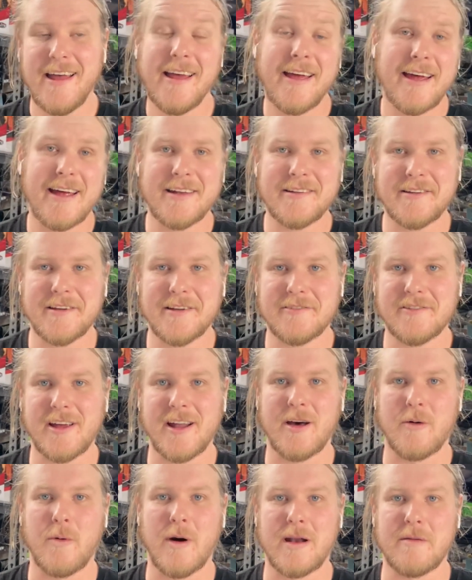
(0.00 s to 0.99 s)
and turns
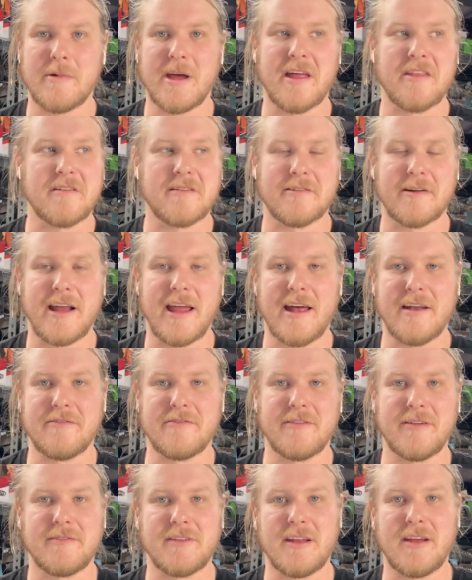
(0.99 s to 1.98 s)
out I won about 3 out of
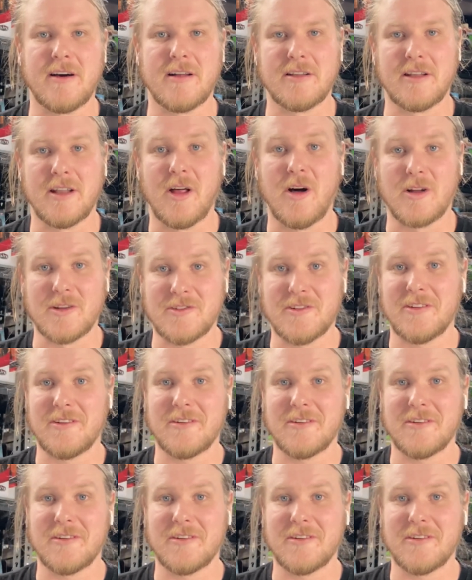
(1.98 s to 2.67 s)
50 lots.